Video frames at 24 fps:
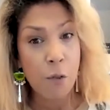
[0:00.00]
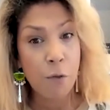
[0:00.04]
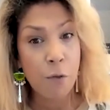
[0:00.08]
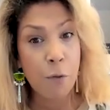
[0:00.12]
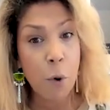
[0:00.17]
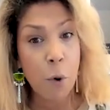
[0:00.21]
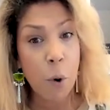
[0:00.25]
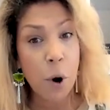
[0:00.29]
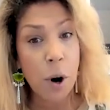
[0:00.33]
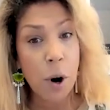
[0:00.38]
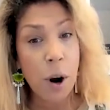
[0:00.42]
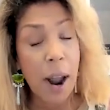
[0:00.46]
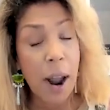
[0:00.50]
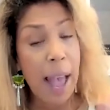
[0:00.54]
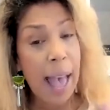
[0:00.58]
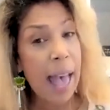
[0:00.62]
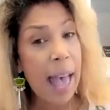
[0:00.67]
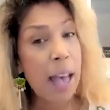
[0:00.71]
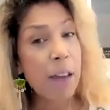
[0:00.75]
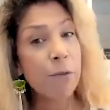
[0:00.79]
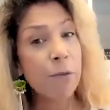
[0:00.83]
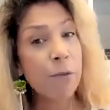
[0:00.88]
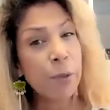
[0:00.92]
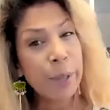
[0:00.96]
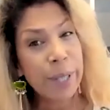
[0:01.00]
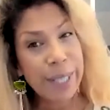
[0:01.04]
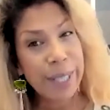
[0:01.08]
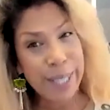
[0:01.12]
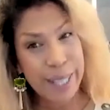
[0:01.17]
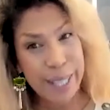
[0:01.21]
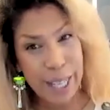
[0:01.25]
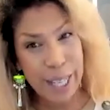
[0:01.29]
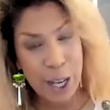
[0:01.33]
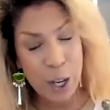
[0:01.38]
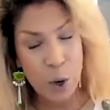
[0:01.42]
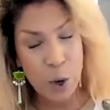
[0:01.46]
for every
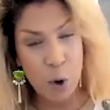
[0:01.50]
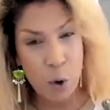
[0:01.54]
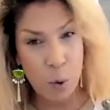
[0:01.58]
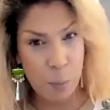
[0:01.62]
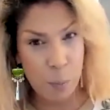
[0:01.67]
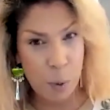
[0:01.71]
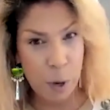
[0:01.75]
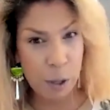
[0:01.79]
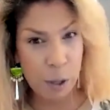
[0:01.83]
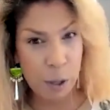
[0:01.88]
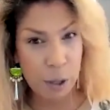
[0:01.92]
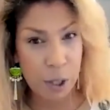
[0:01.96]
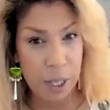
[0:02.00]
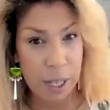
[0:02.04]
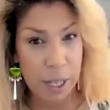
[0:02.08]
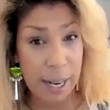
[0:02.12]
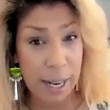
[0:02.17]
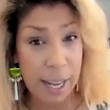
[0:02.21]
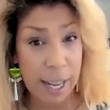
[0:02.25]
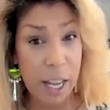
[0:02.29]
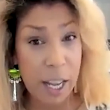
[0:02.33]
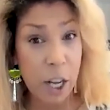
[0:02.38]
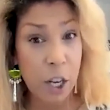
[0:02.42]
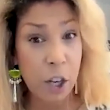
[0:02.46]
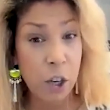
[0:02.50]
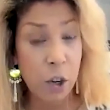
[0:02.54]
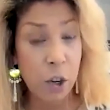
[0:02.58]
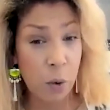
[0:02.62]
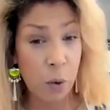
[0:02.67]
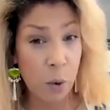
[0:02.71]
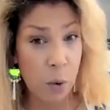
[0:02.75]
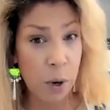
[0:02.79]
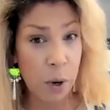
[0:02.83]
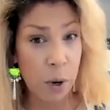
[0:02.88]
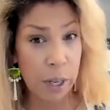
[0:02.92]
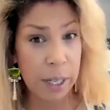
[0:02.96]
single person in your
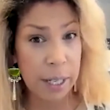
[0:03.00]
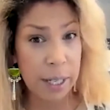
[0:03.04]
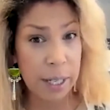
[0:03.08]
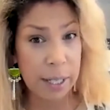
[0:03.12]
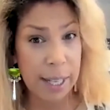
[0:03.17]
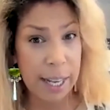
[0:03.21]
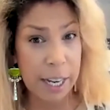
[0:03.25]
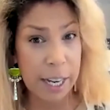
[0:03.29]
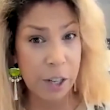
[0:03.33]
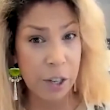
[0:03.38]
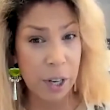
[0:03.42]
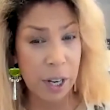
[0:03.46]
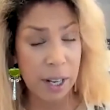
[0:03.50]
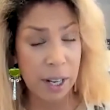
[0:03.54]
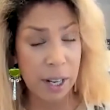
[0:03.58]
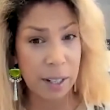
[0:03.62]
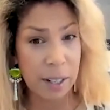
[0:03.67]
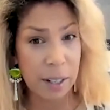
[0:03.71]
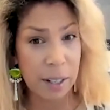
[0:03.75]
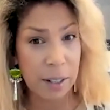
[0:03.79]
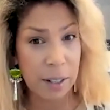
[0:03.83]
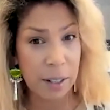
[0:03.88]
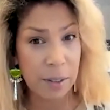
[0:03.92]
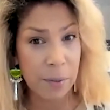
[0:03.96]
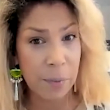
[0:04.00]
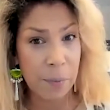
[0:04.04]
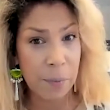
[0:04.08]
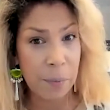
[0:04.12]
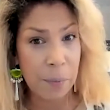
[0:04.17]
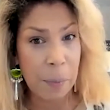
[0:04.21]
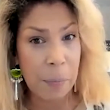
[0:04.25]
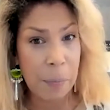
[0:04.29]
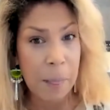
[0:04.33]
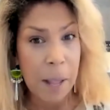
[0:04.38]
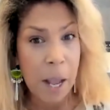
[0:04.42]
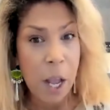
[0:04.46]
organization
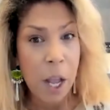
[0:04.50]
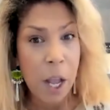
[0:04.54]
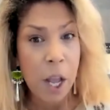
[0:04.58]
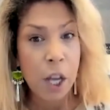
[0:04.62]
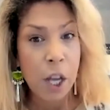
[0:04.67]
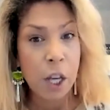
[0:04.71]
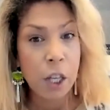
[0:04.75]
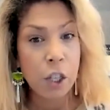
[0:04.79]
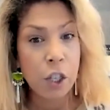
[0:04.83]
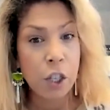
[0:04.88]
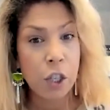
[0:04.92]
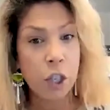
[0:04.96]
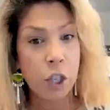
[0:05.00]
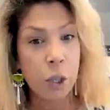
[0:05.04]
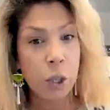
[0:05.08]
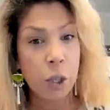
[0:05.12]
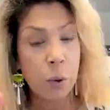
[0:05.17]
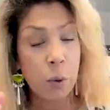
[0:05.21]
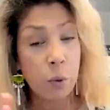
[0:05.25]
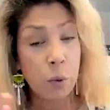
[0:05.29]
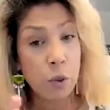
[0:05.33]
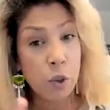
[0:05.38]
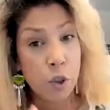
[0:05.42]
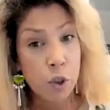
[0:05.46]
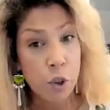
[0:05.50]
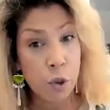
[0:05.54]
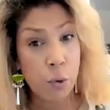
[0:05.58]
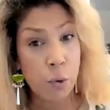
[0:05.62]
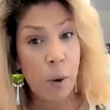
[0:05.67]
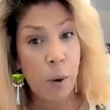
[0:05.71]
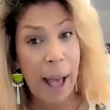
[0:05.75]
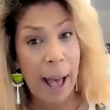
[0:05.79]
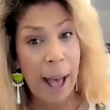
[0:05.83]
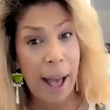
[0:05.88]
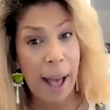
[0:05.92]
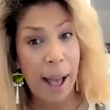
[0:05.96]
to
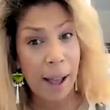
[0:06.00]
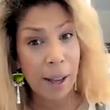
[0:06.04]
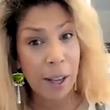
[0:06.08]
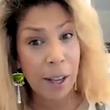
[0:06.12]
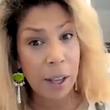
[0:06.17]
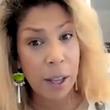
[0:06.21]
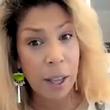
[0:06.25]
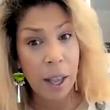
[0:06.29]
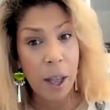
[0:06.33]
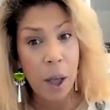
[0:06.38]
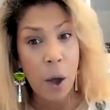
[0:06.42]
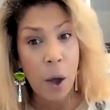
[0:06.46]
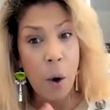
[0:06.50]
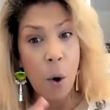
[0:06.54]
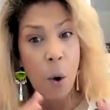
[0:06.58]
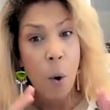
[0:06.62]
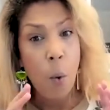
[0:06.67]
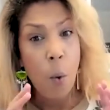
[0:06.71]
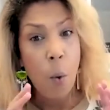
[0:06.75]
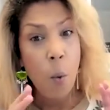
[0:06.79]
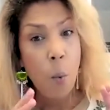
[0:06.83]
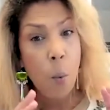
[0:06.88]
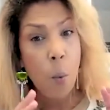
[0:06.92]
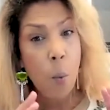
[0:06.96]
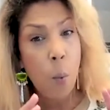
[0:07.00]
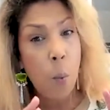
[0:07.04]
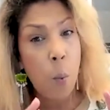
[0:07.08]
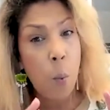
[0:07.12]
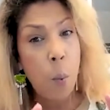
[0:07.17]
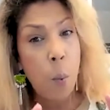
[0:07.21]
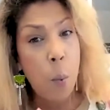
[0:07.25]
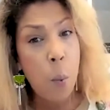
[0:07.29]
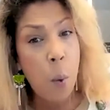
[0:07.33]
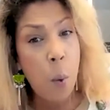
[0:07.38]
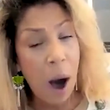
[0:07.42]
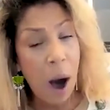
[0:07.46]
track
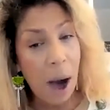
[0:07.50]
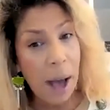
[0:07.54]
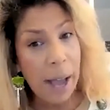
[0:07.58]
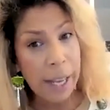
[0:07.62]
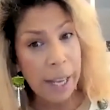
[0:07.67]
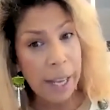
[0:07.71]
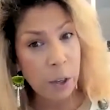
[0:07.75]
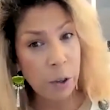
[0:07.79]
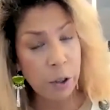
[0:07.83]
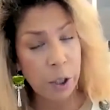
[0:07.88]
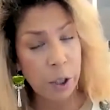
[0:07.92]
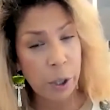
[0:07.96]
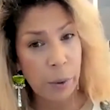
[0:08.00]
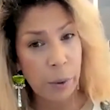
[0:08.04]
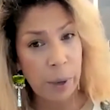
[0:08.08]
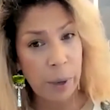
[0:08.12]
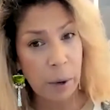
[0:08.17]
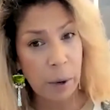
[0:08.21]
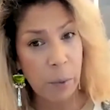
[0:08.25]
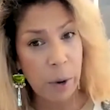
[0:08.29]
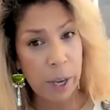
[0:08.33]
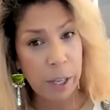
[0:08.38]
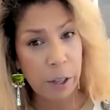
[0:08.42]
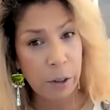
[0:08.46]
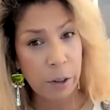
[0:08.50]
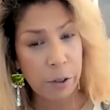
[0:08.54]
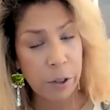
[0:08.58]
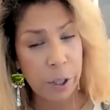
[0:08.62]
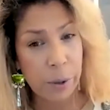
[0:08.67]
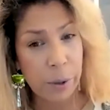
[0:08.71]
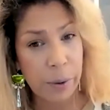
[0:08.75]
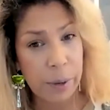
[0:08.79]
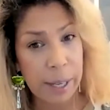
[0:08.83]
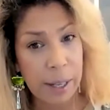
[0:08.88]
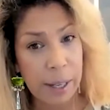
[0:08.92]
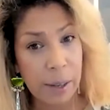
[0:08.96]
why you're doing what you're
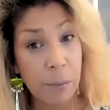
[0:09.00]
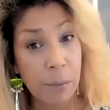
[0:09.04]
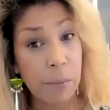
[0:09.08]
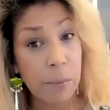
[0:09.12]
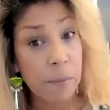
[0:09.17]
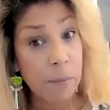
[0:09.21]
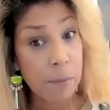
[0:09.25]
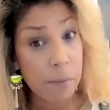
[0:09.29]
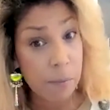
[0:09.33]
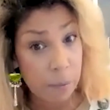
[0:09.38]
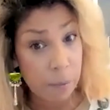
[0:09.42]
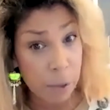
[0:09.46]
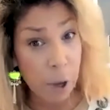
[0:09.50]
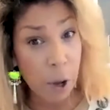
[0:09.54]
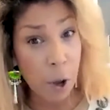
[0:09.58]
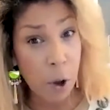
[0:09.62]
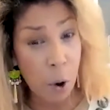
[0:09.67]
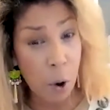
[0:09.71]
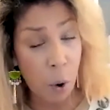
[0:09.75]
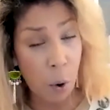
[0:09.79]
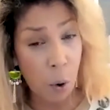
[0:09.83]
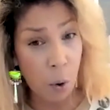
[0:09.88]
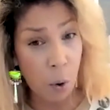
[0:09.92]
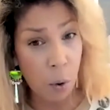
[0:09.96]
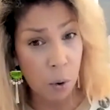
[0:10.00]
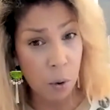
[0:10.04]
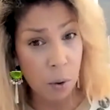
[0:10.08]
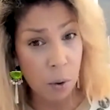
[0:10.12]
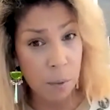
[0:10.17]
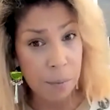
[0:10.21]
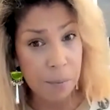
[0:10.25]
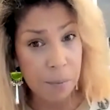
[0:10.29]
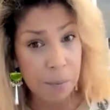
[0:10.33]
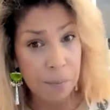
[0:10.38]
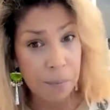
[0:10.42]
doing, the goal,